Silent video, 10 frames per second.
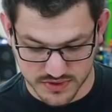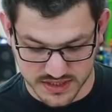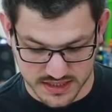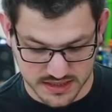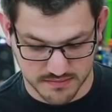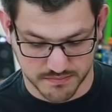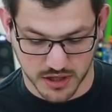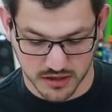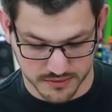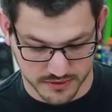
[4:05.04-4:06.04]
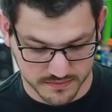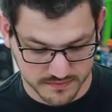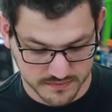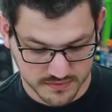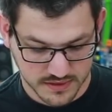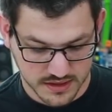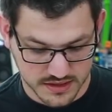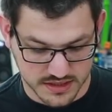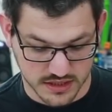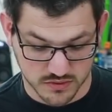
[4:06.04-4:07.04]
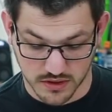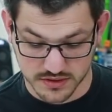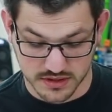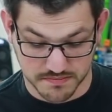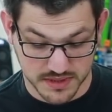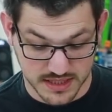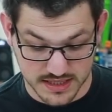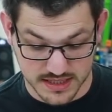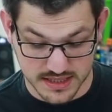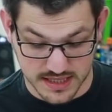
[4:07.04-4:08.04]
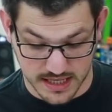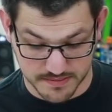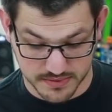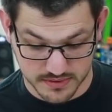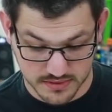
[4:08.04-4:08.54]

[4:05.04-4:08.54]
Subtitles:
resistant polymer, sticks well to PET tape,